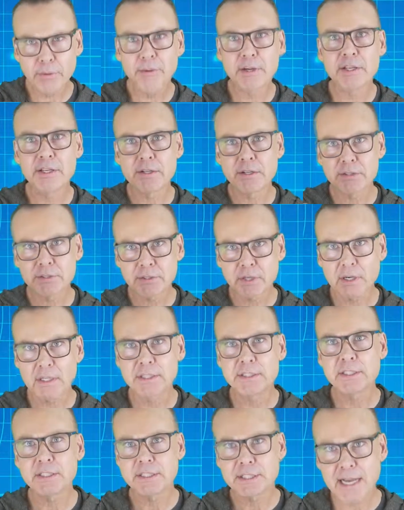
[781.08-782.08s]
and you're starting
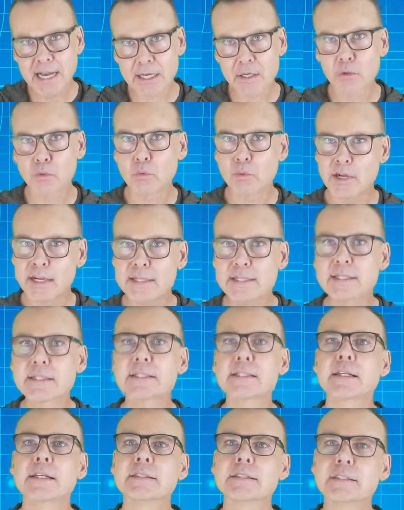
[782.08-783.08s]
to tackle
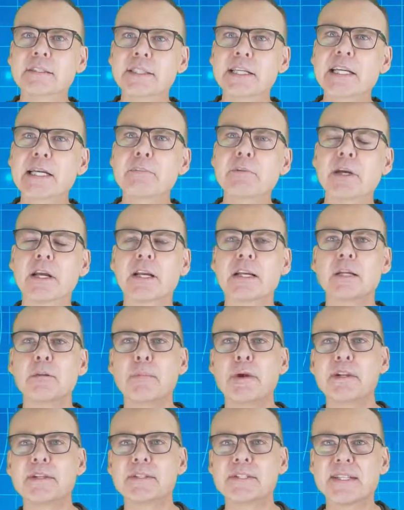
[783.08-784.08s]
risks, and as a team you're getting a
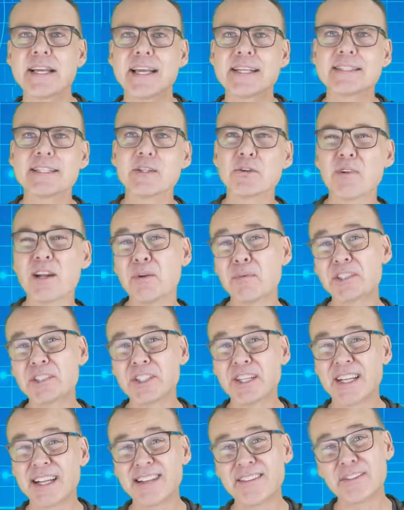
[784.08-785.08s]
better sense at the rate at which
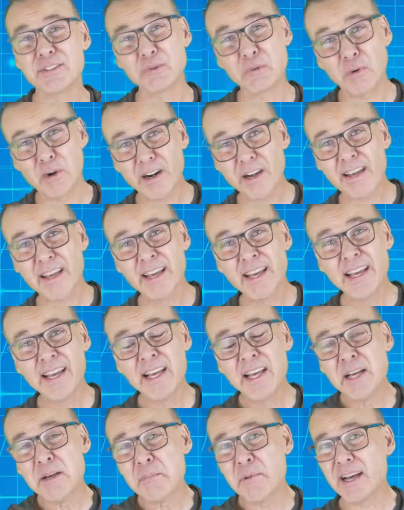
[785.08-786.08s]
you're getting through work.
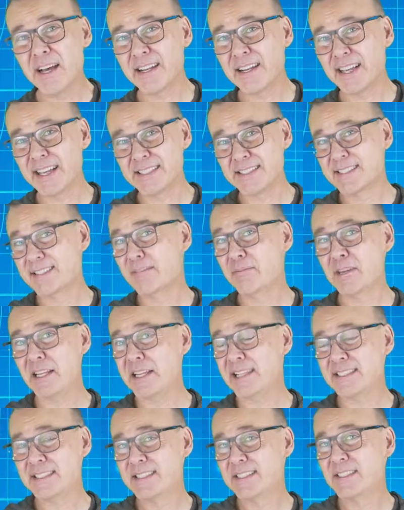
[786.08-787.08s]
But
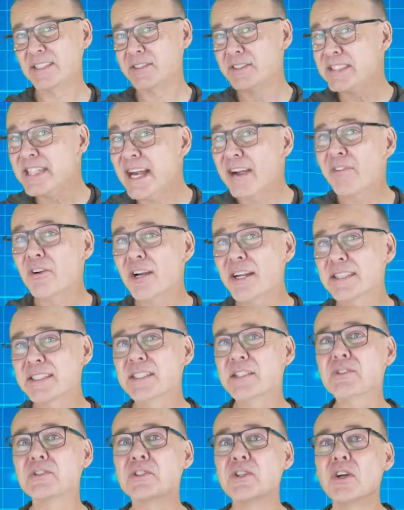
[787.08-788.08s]
there's never an
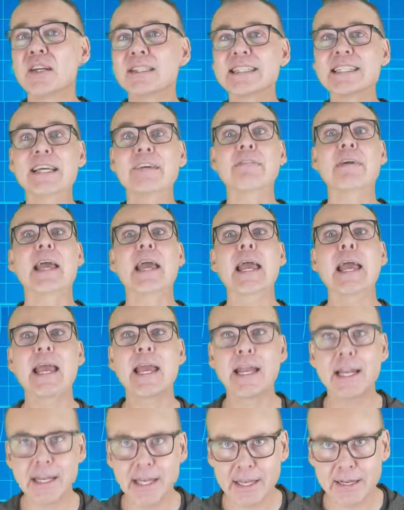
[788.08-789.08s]
excuse not to give
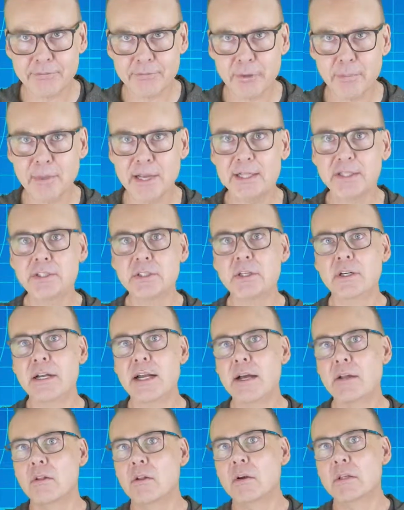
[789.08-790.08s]
any information on
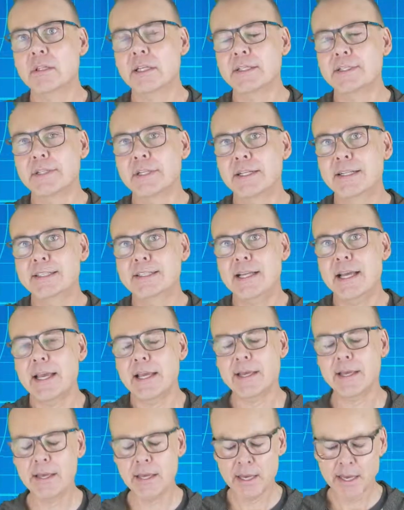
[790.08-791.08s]
how long things are going to
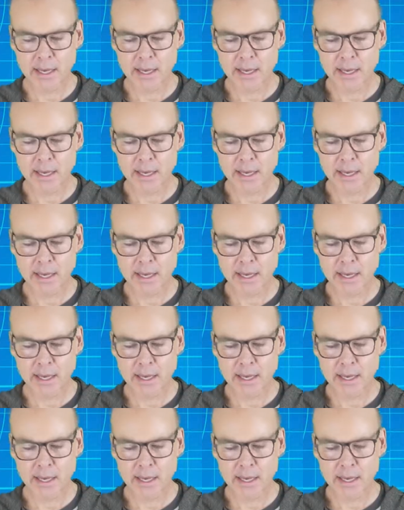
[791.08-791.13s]
take.